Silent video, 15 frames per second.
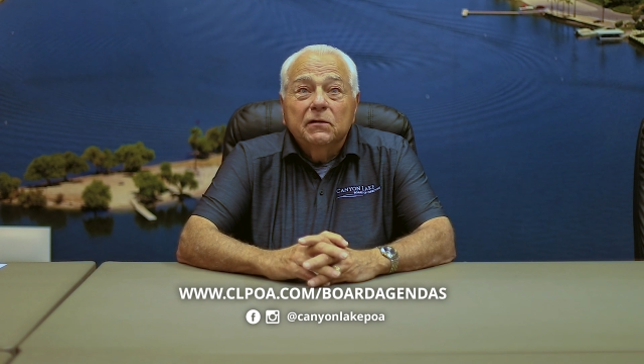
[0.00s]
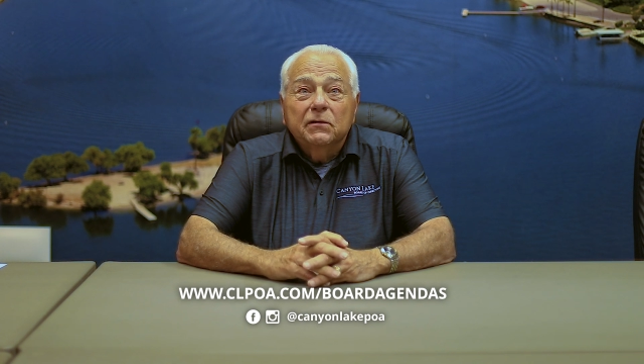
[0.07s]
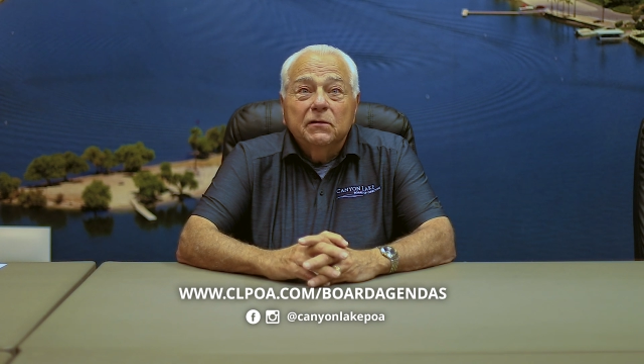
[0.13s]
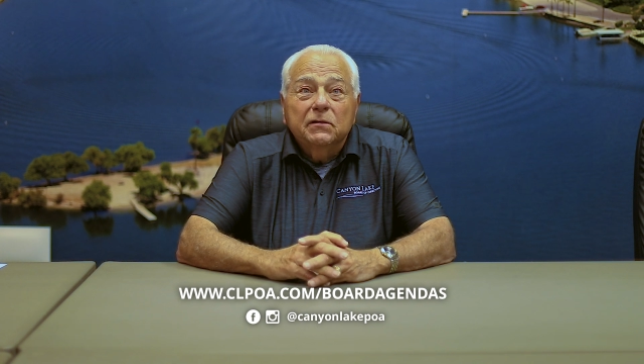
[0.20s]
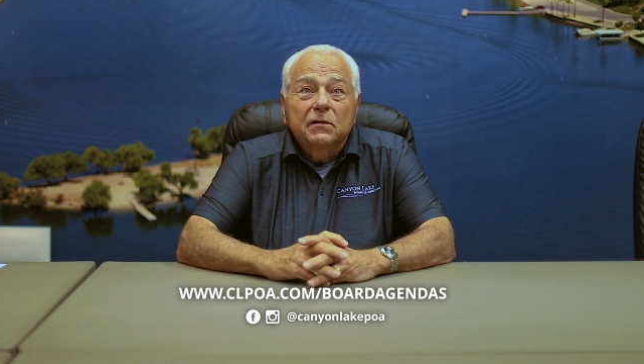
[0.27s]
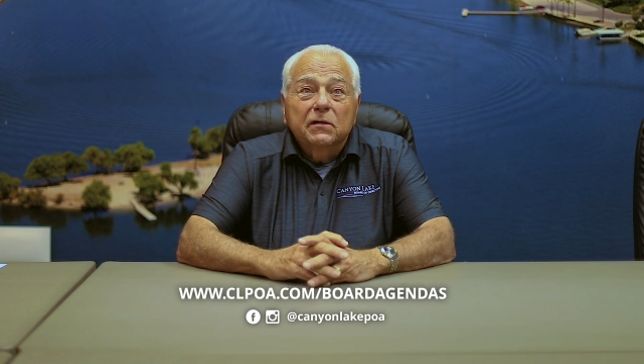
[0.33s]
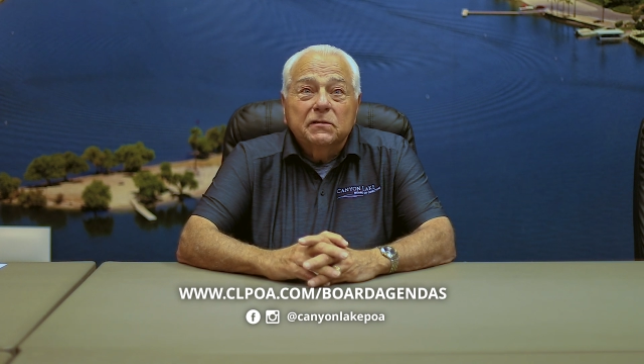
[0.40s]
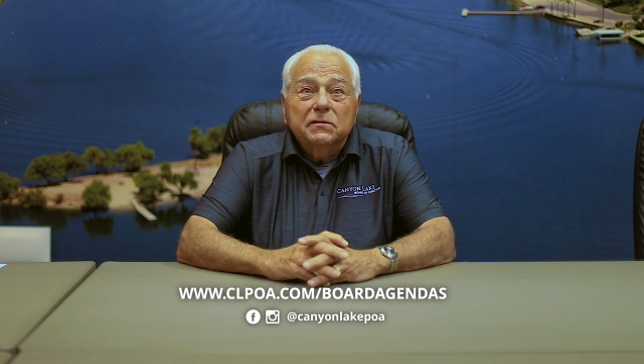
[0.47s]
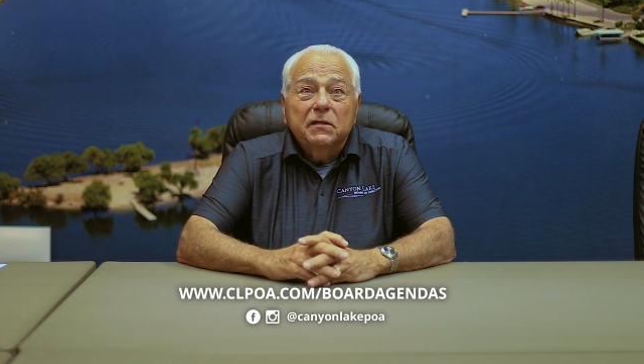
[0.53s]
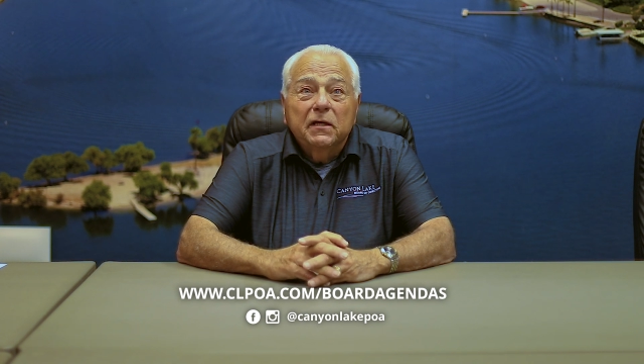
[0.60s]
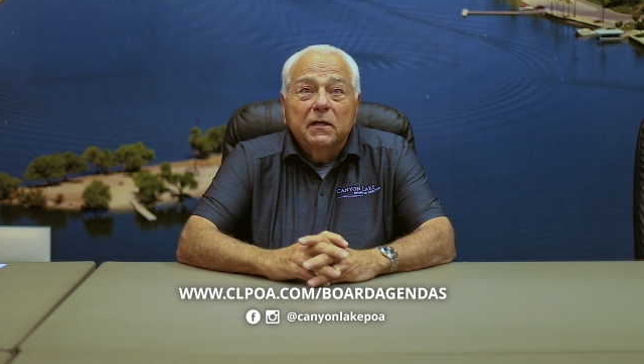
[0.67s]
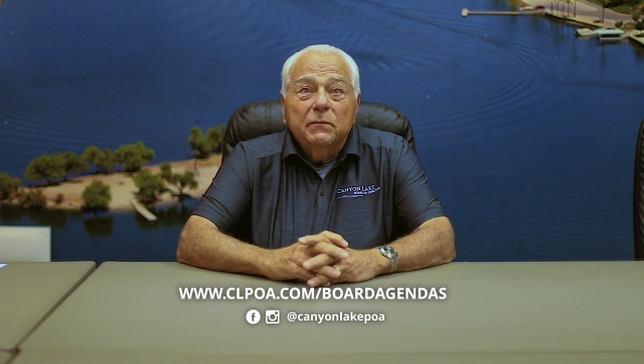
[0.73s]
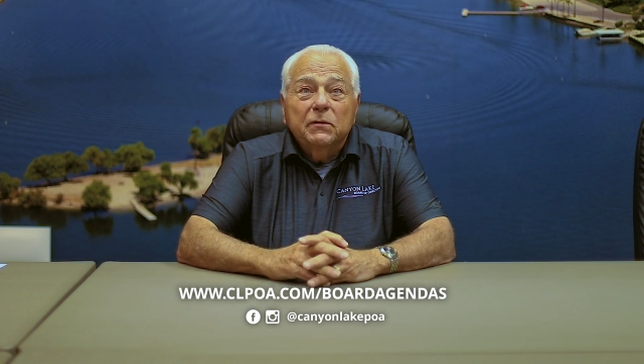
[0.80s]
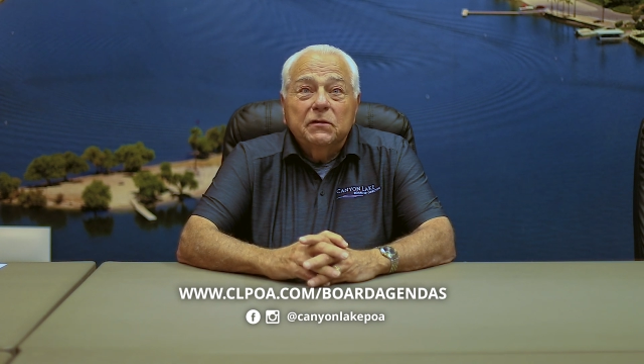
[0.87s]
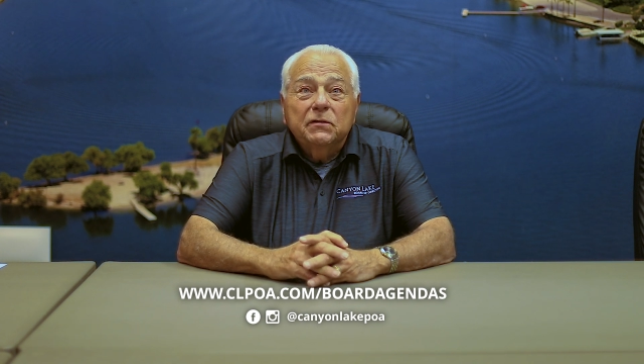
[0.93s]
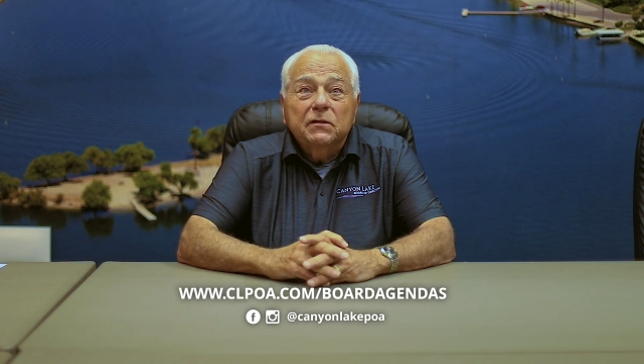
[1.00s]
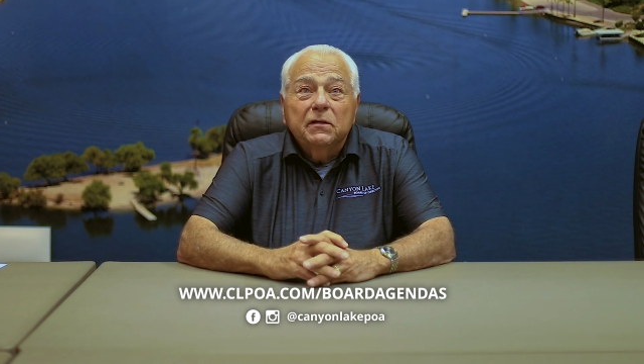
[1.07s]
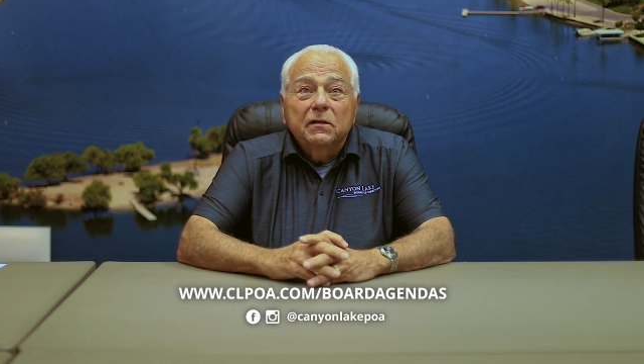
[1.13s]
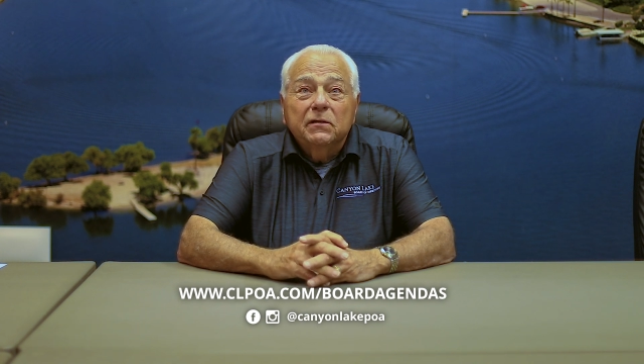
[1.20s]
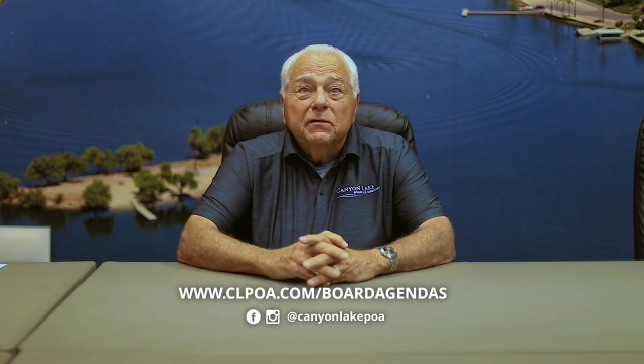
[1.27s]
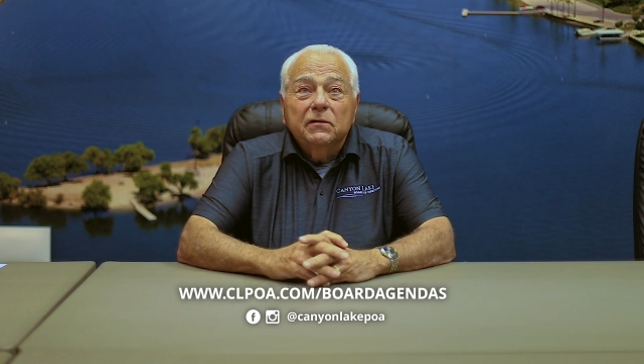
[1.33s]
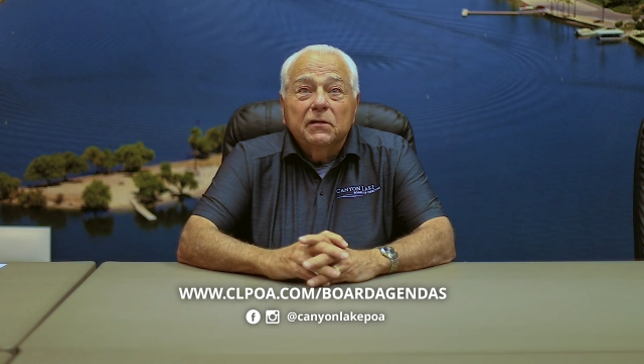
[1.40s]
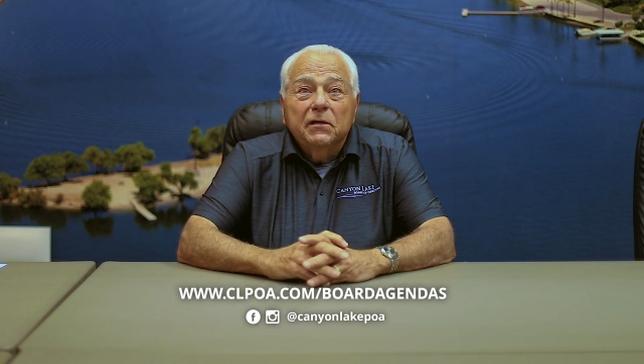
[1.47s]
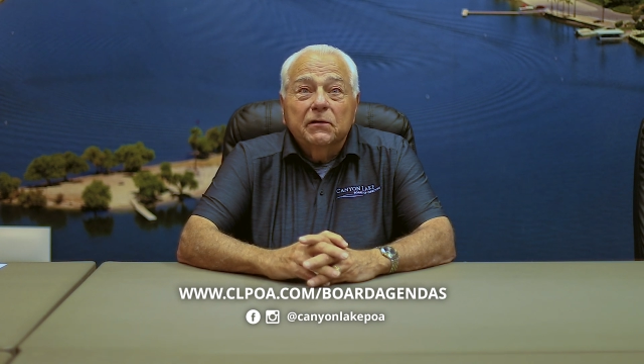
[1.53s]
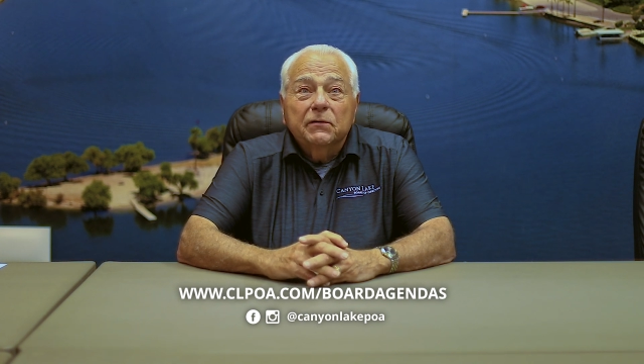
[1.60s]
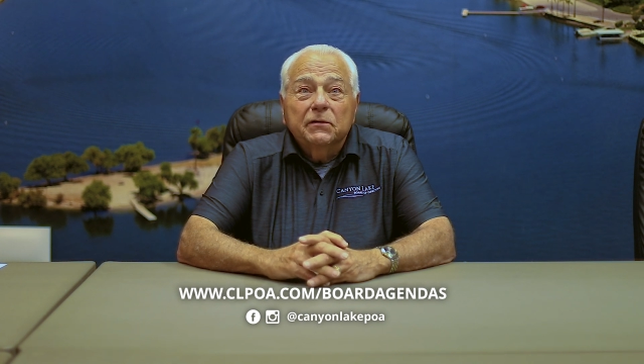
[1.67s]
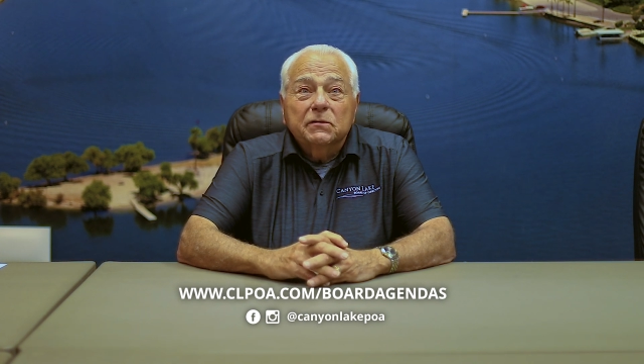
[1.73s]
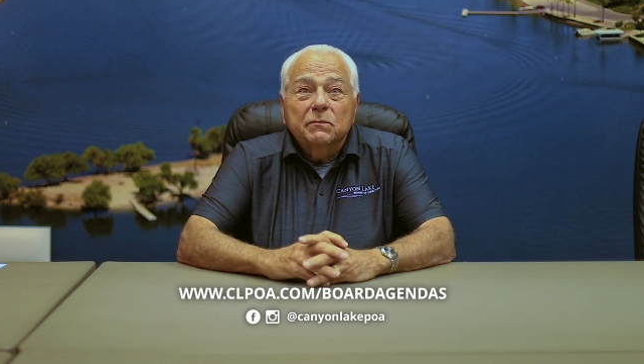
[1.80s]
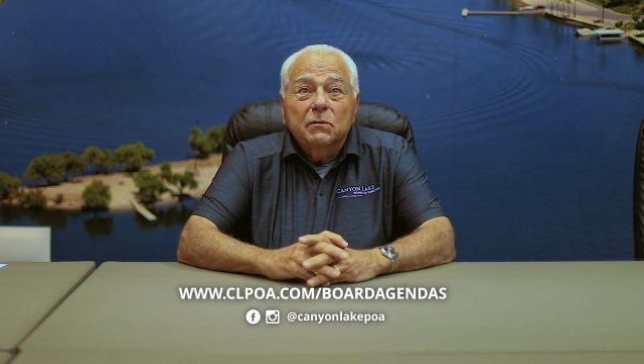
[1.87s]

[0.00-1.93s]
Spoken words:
could cause damage to the areas